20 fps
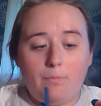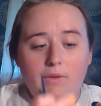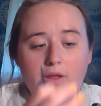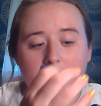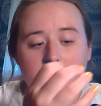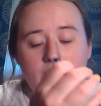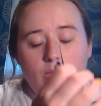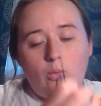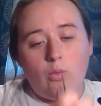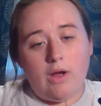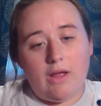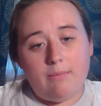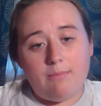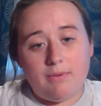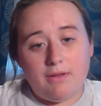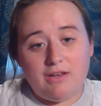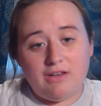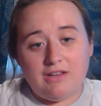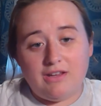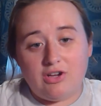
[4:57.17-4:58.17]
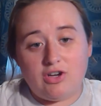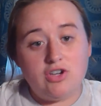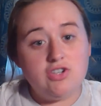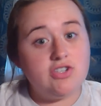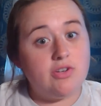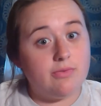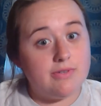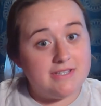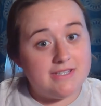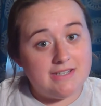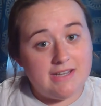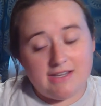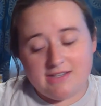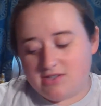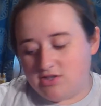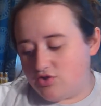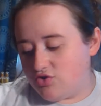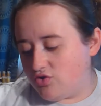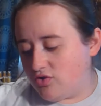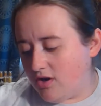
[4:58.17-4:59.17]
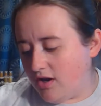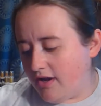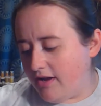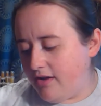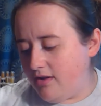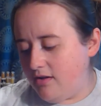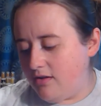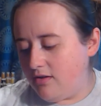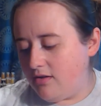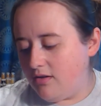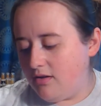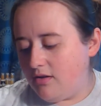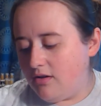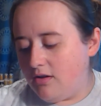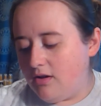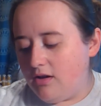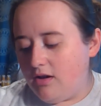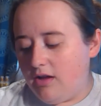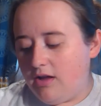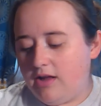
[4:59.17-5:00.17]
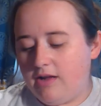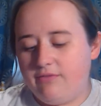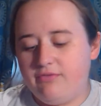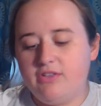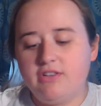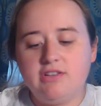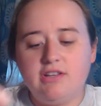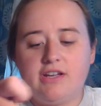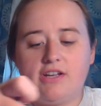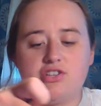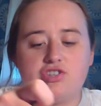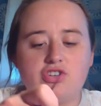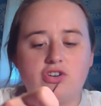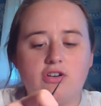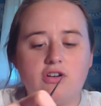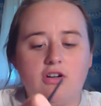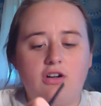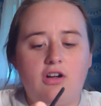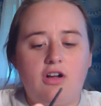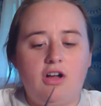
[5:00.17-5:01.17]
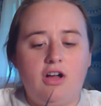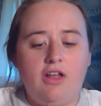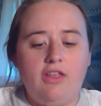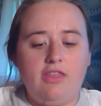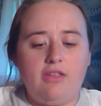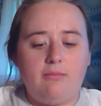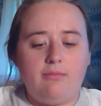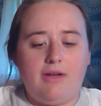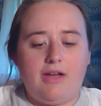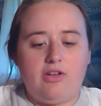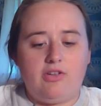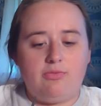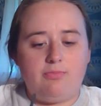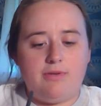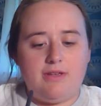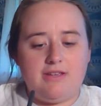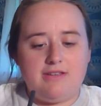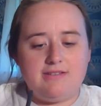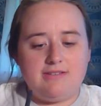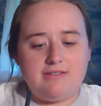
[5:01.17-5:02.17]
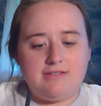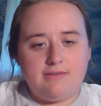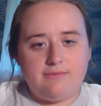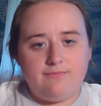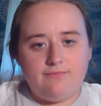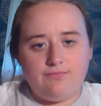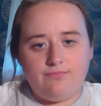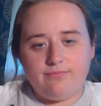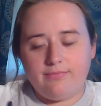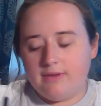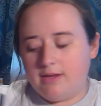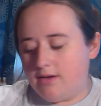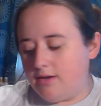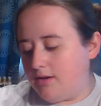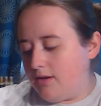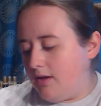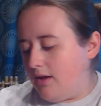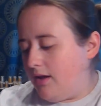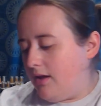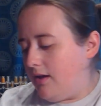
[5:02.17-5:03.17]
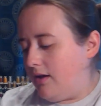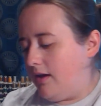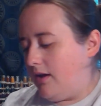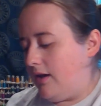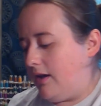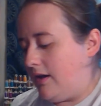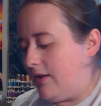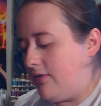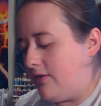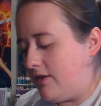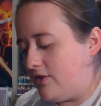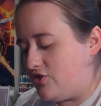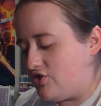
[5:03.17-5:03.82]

and wipe in here so it's nice and dry, have the ligature on the mouthpiece, and then